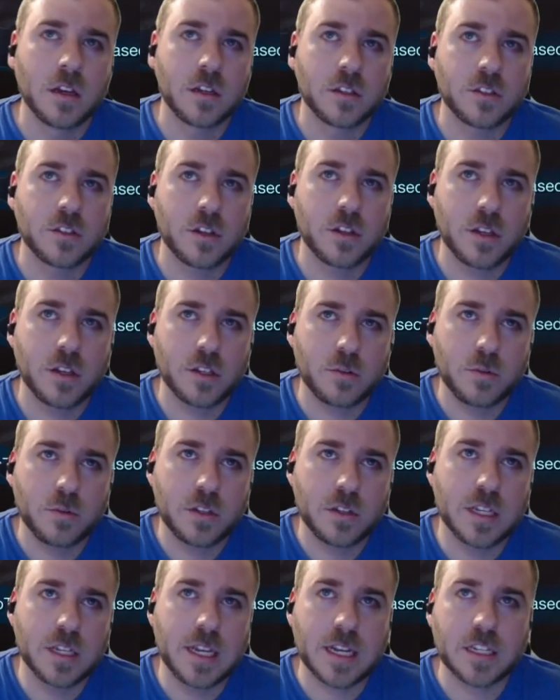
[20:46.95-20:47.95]
So this
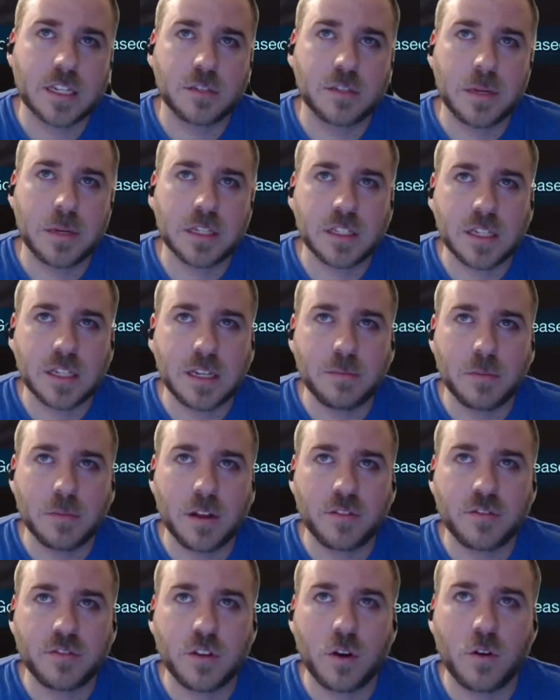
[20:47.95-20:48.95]
was the next best team
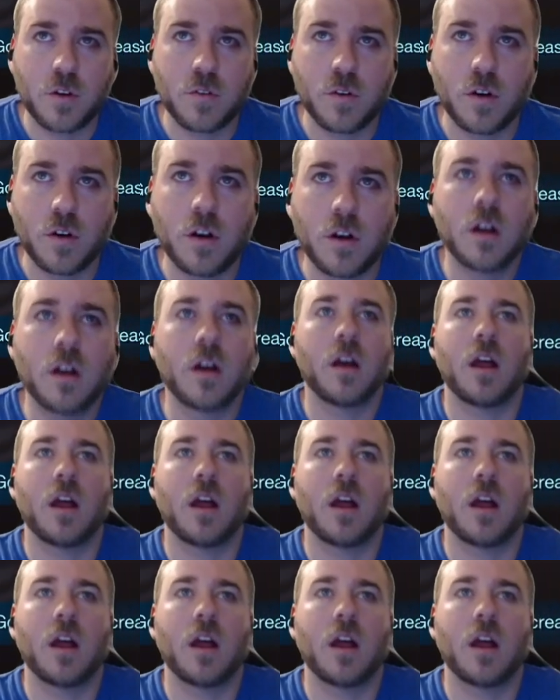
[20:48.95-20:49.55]
left over,